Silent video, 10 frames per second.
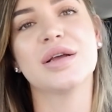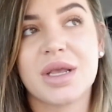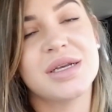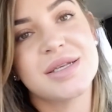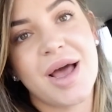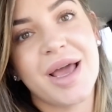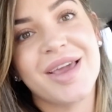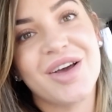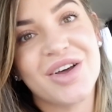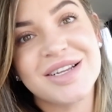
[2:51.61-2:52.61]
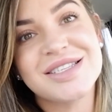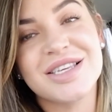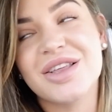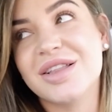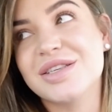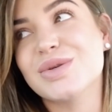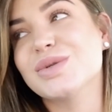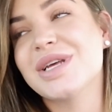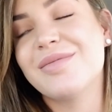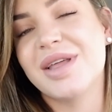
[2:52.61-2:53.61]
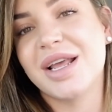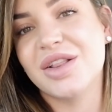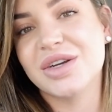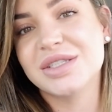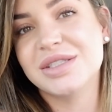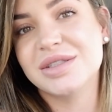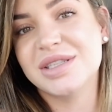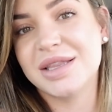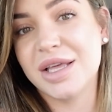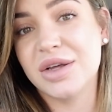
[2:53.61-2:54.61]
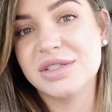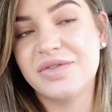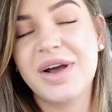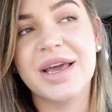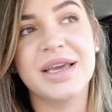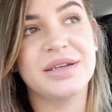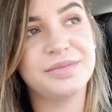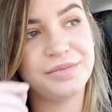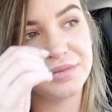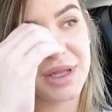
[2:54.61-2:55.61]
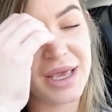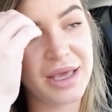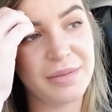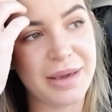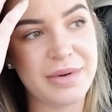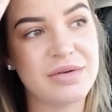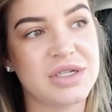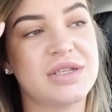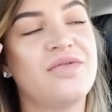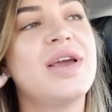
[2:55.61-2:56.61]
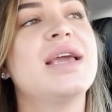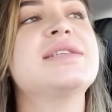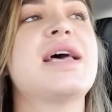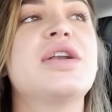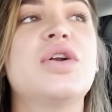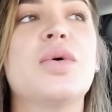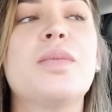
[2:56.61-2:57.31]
Because I honestly thought this whole time that I looked, that they looked fine. And maybe it was just a phase. I don't